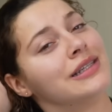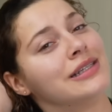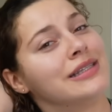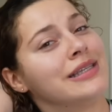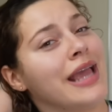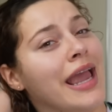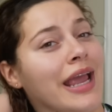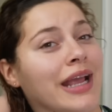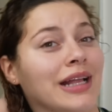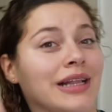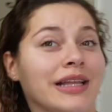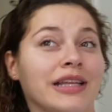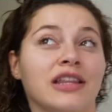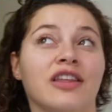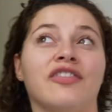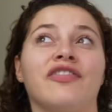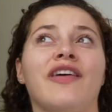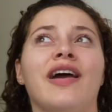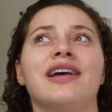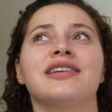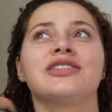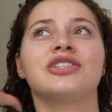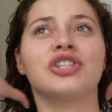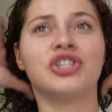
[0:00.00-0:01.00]
detangling, the
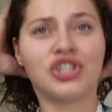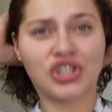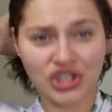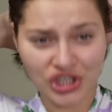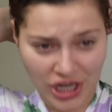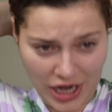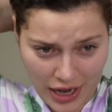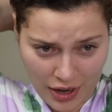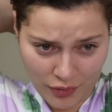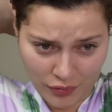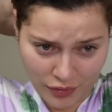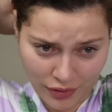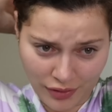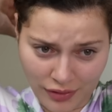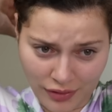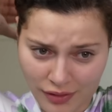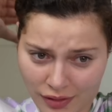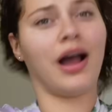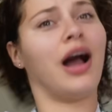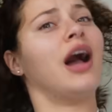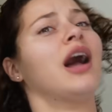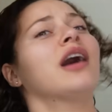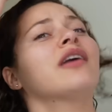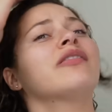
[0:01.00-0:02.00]
fastest shower
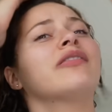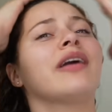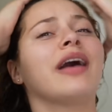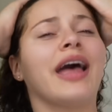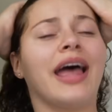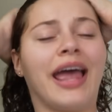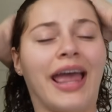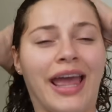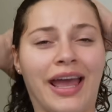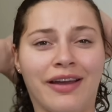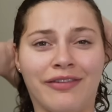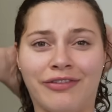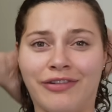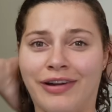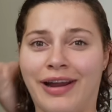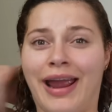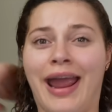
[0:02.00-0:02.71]
I've ever